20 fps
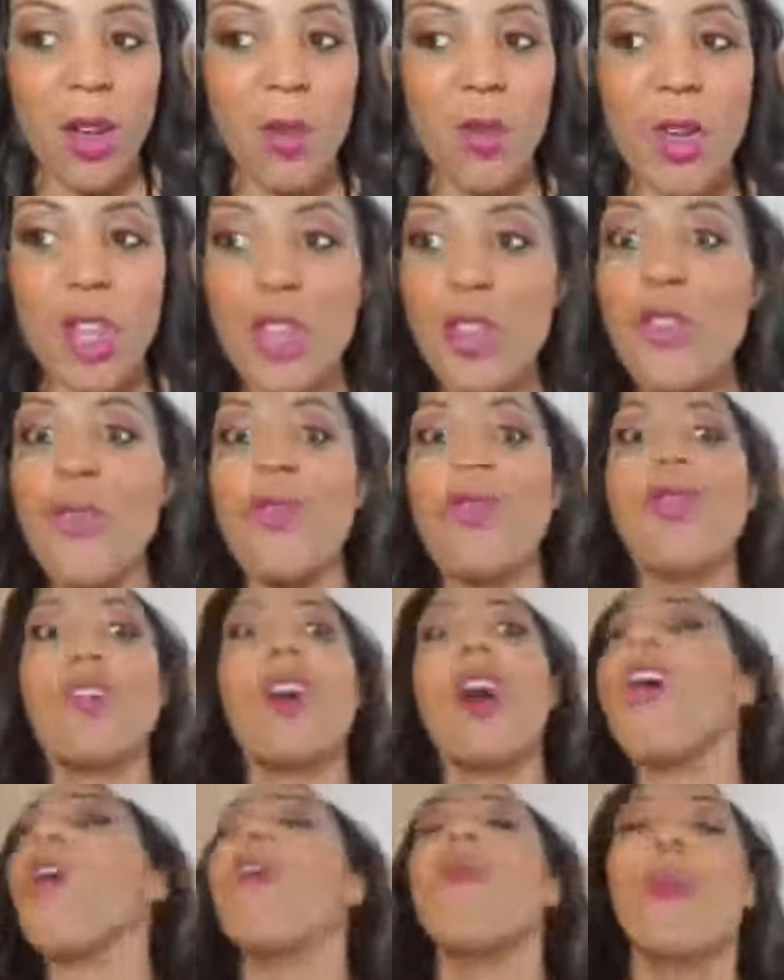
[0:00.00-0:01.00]
When you
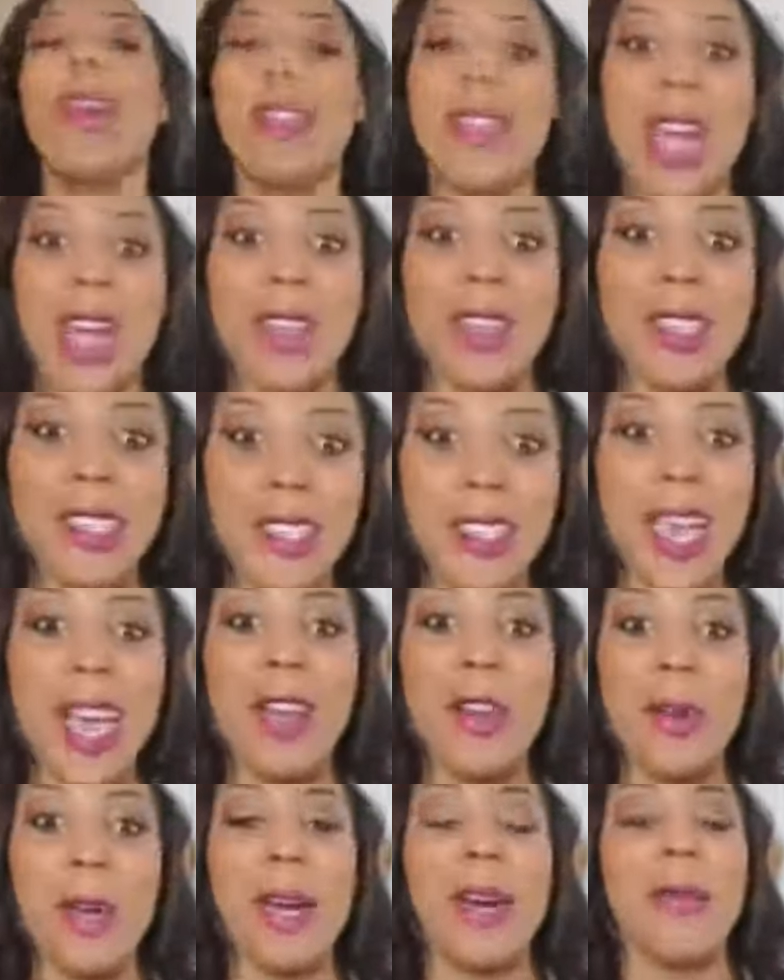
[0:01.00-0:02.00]
know without a
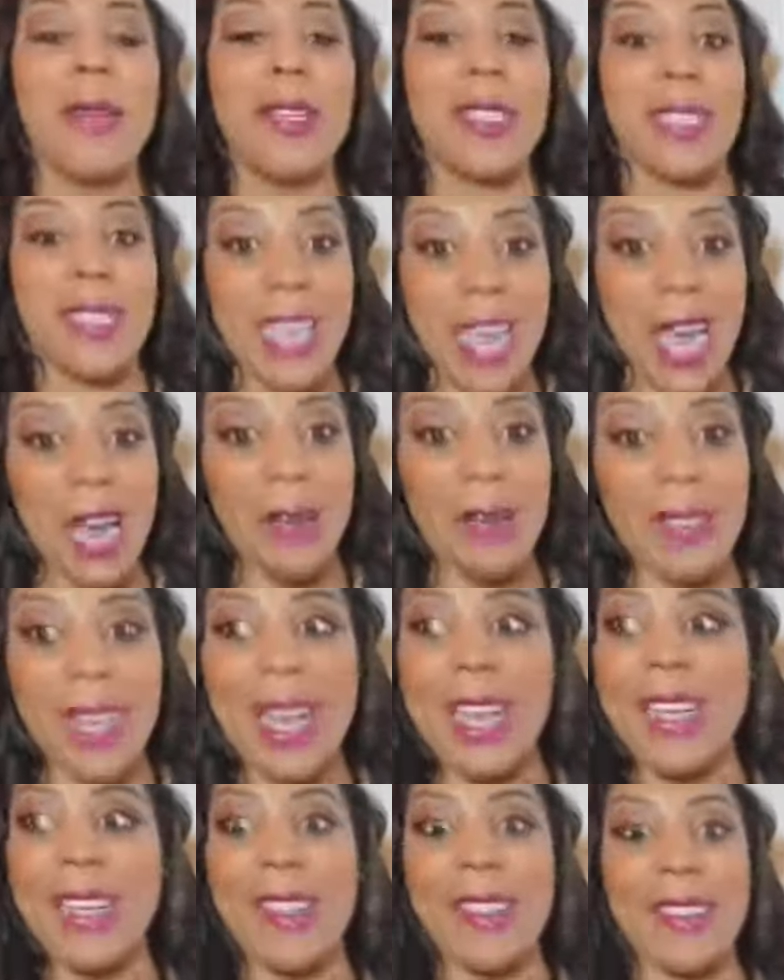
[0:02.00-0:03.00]
shadow of a doubt,
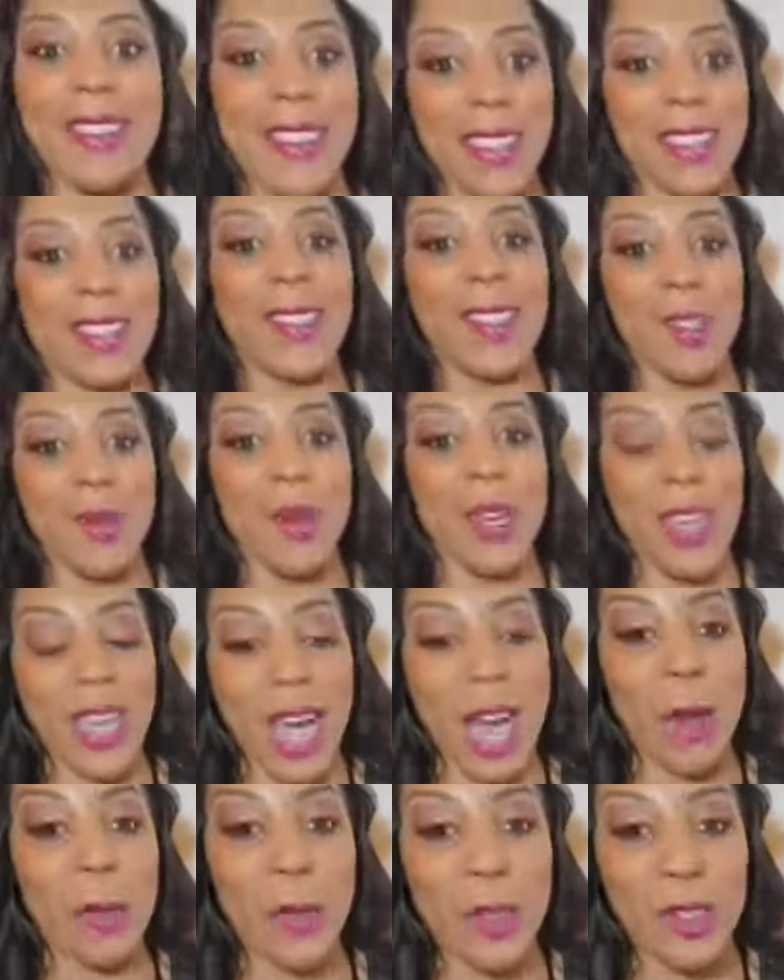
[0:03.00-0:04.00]
like this is what
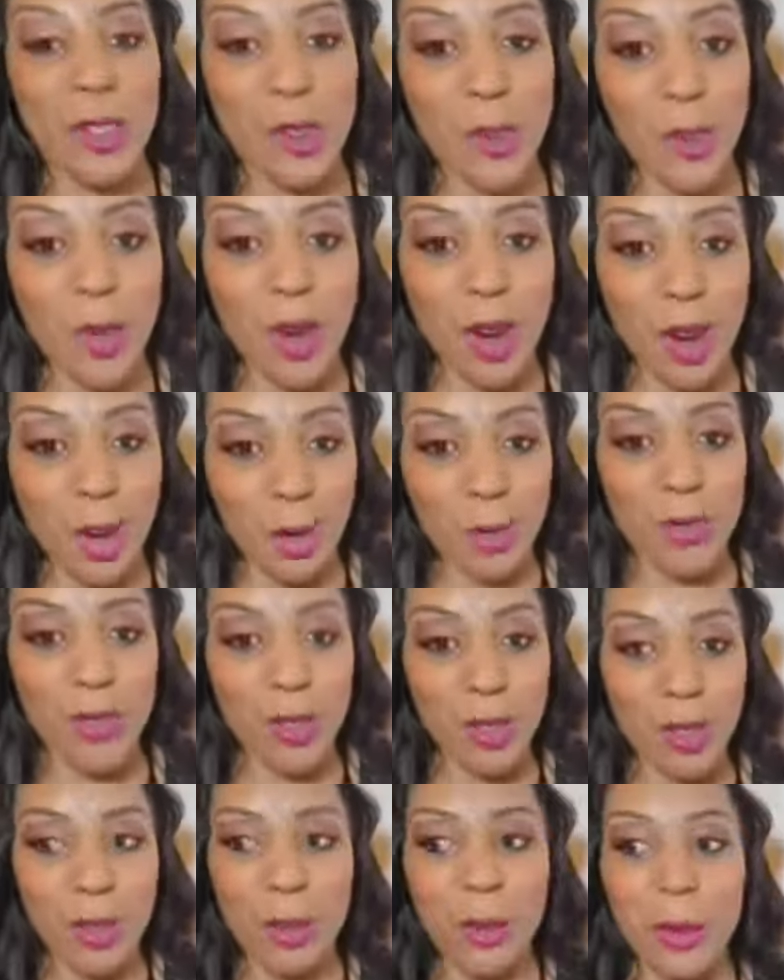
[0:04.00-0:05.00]
God put you on earth
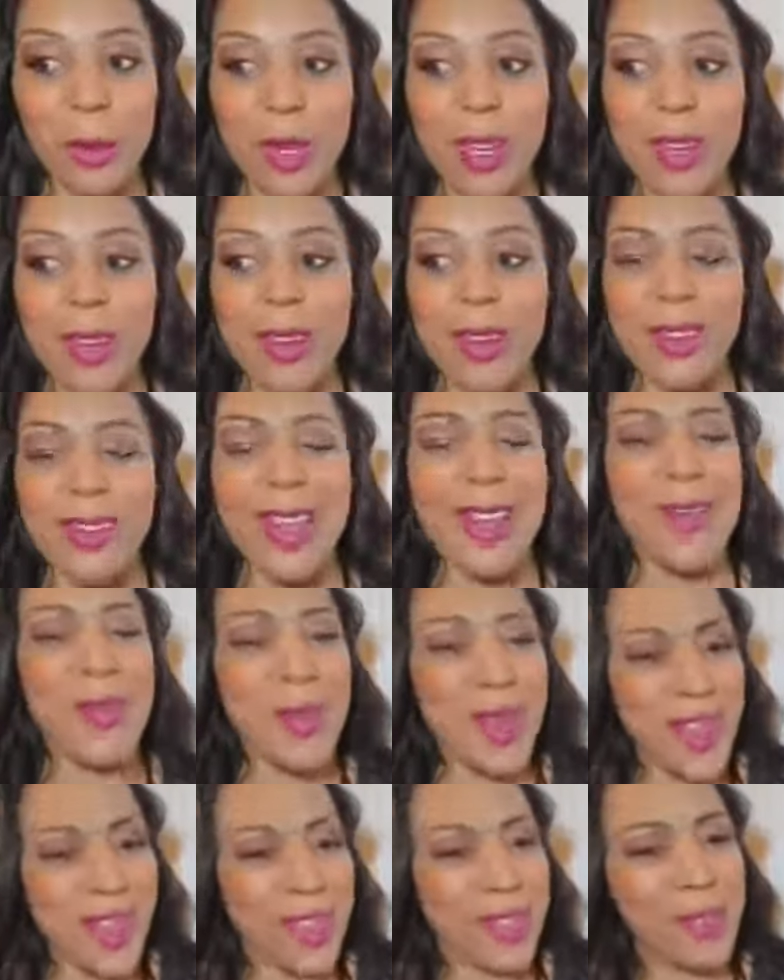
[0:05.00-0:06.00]
to do. Like, what
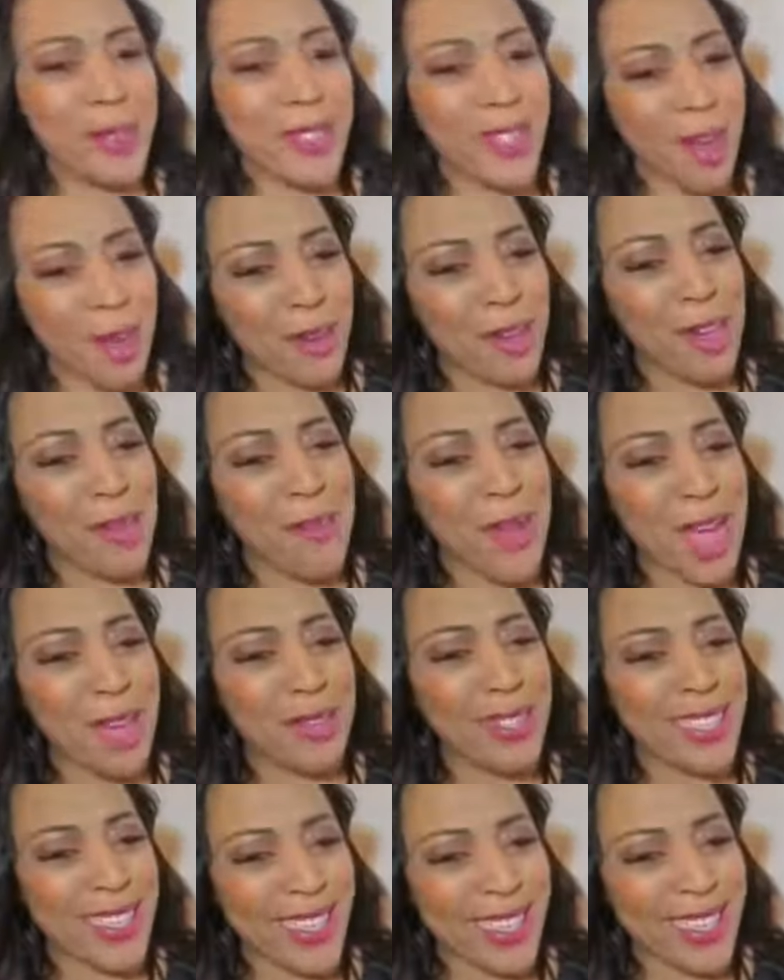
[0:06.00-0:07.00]
are you talking
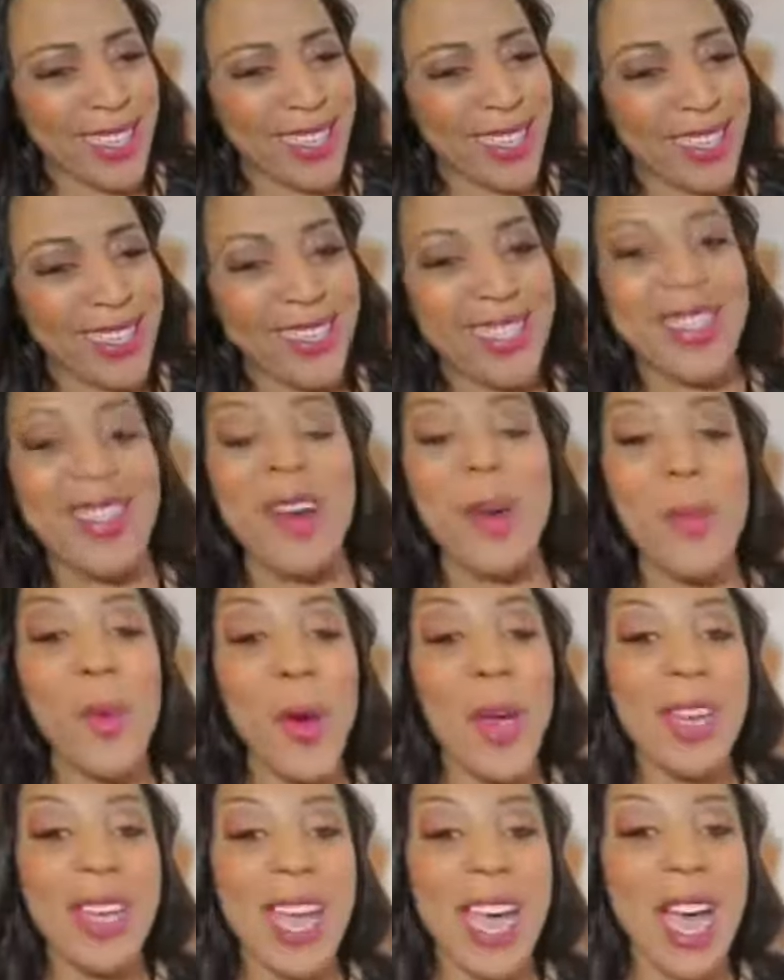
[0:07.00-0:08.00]
about, sis? Come
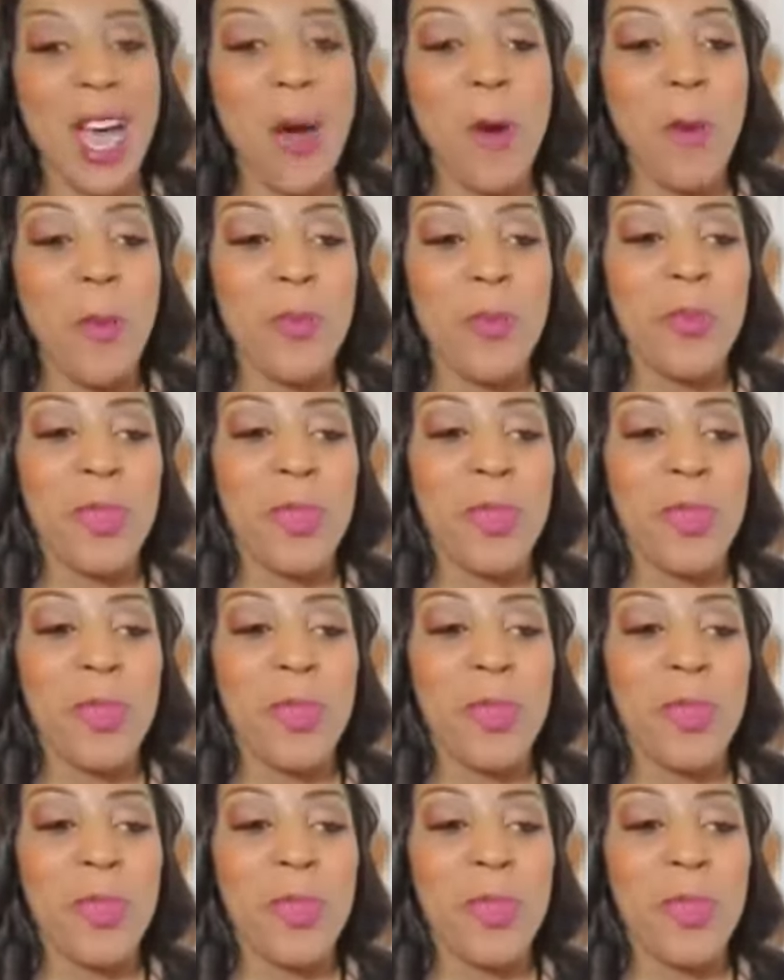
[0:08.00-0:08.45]
on now.